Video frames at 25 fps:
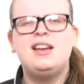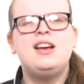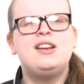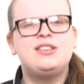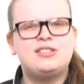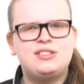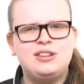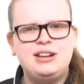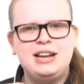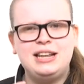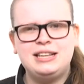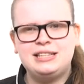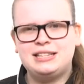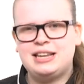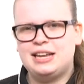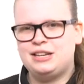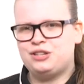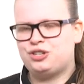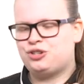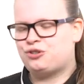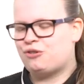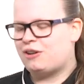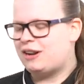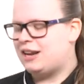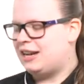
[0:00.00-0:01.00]
So let's get
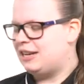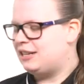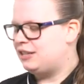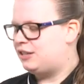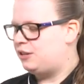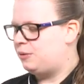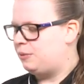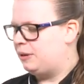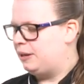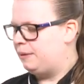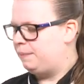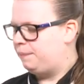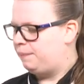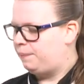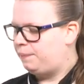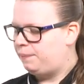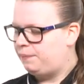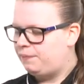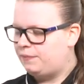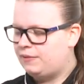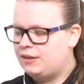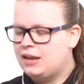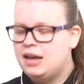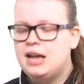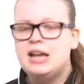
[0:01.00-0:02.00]
straight into it.
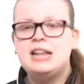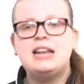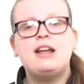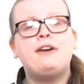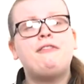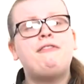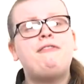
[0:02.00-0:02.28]
Now,